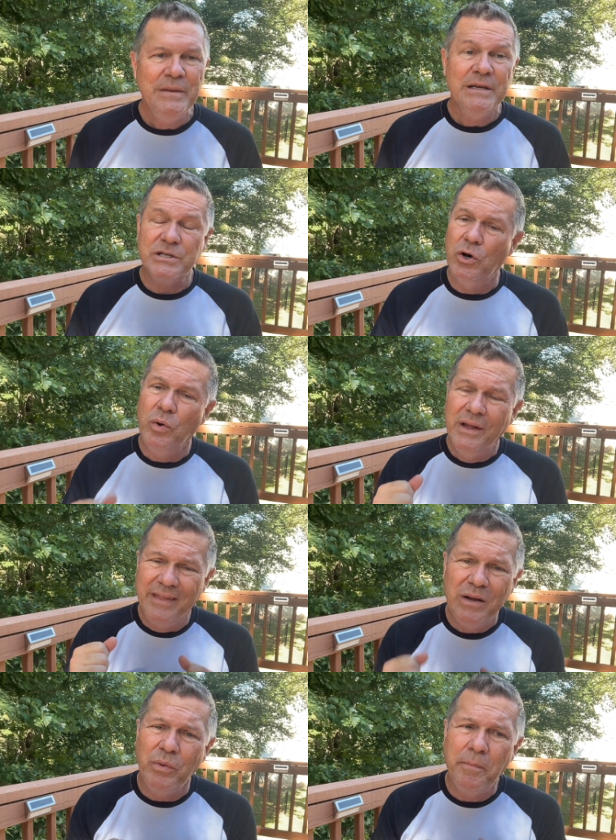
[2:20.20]
So
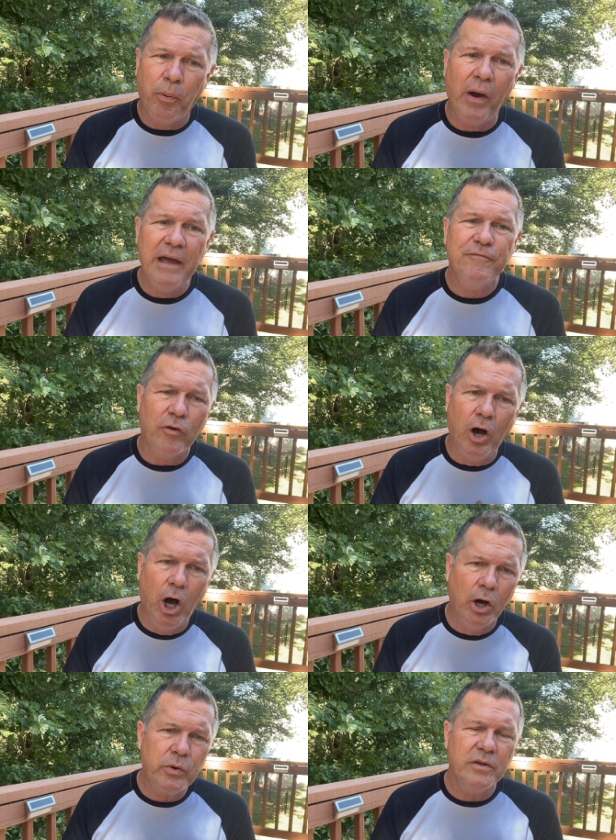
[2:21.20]
then we pray for a
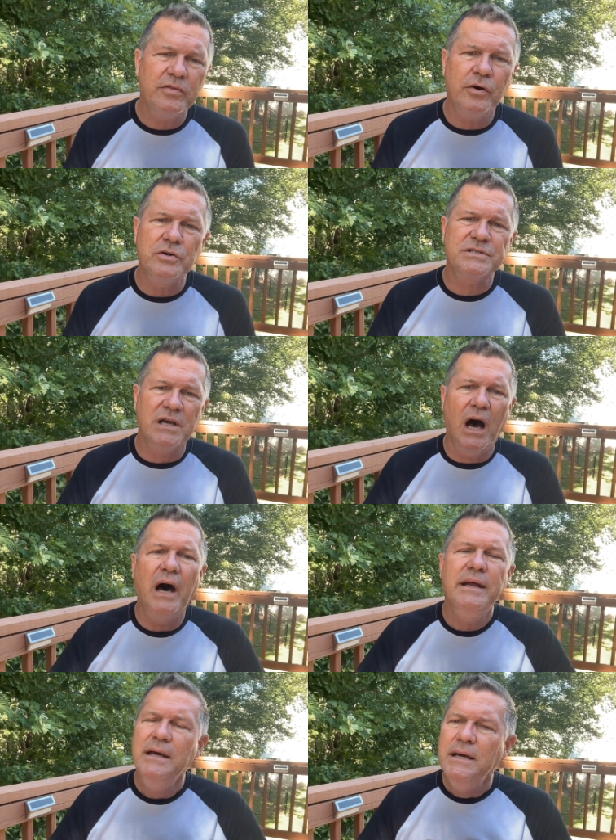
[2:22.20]
hunger and thirst.
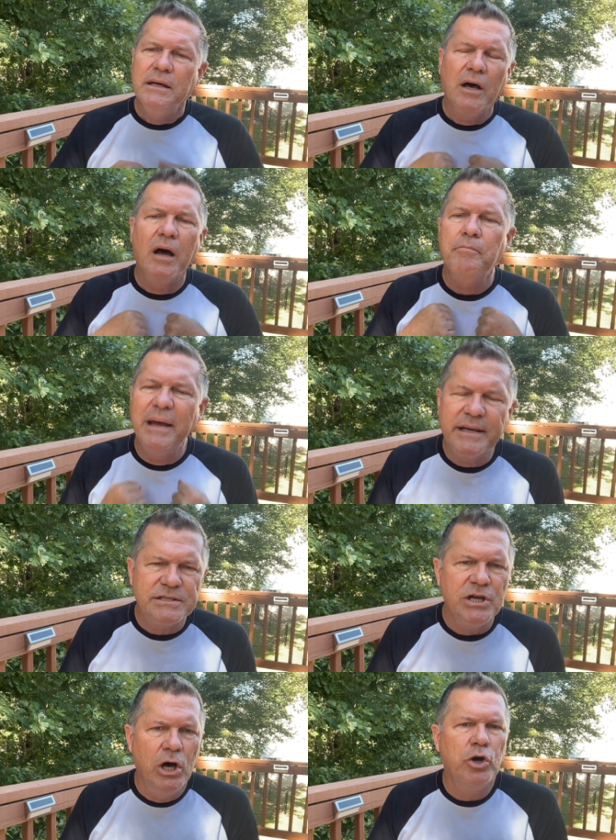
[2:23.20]
God, God, make
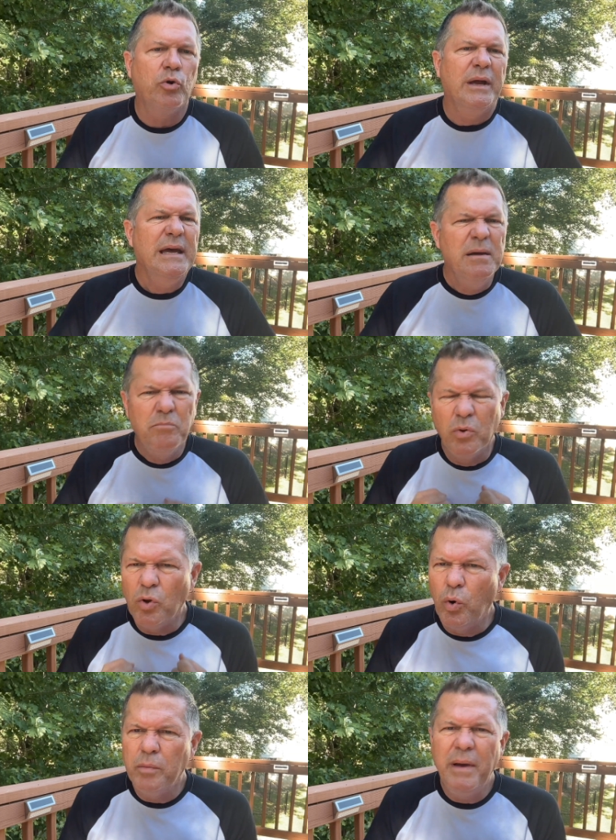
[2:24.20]
us hungry.
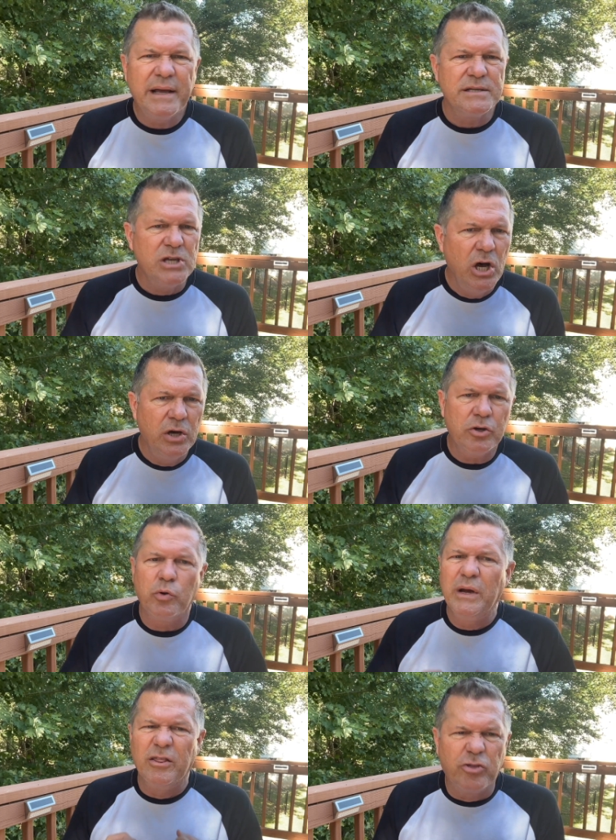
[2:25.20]
Lord, make us
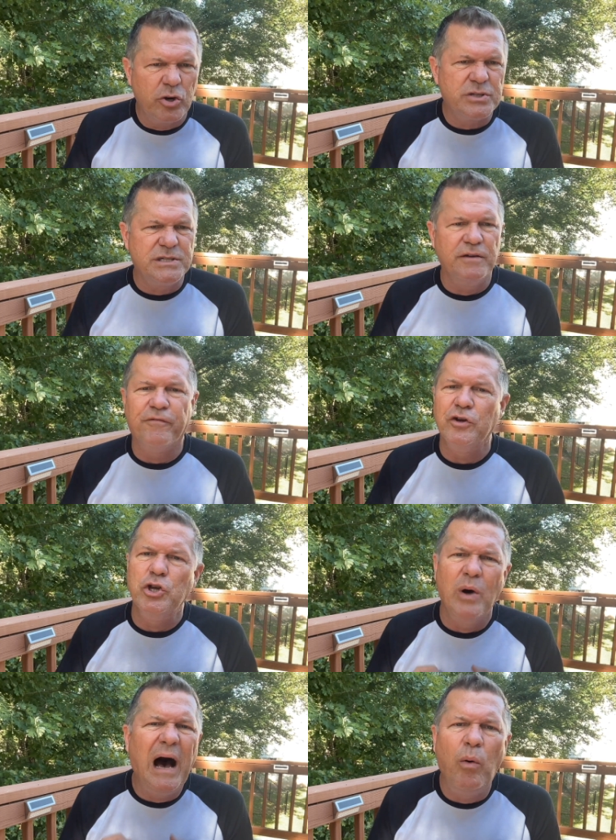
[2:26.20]
hungry and thirsty for
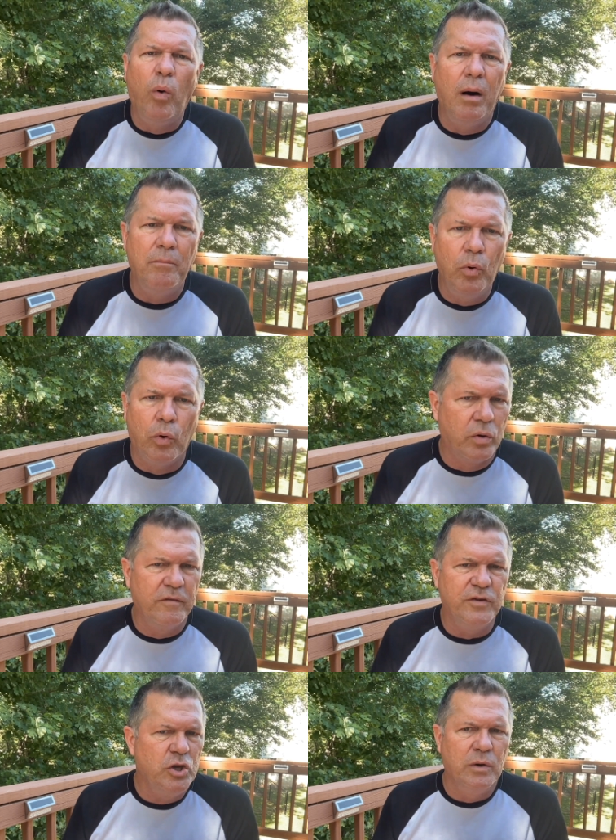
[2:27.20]
you. I want more
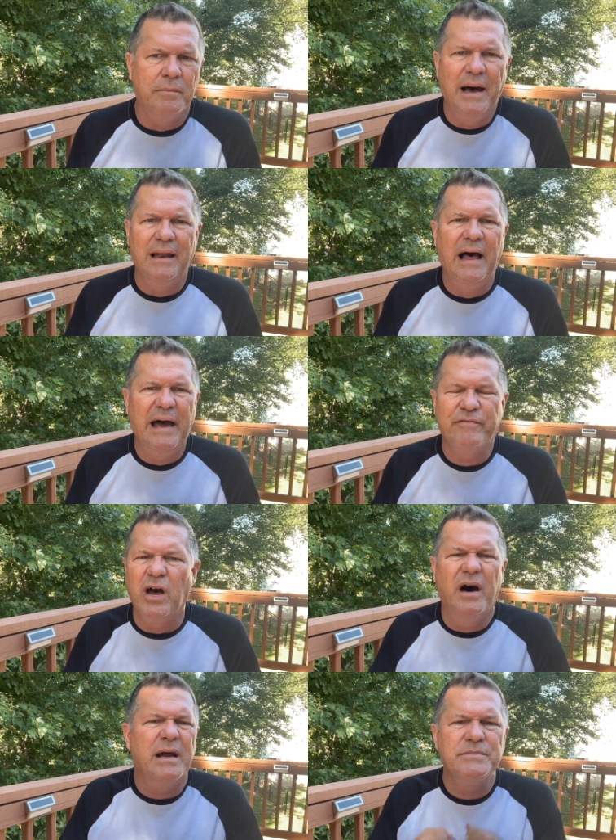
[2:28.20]
of you in my life.
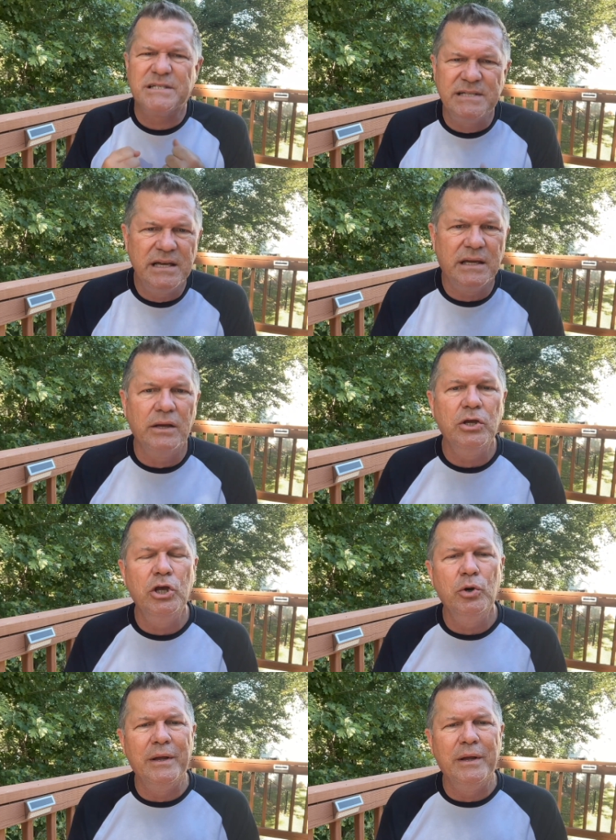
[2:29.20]
God, I'm seeking you.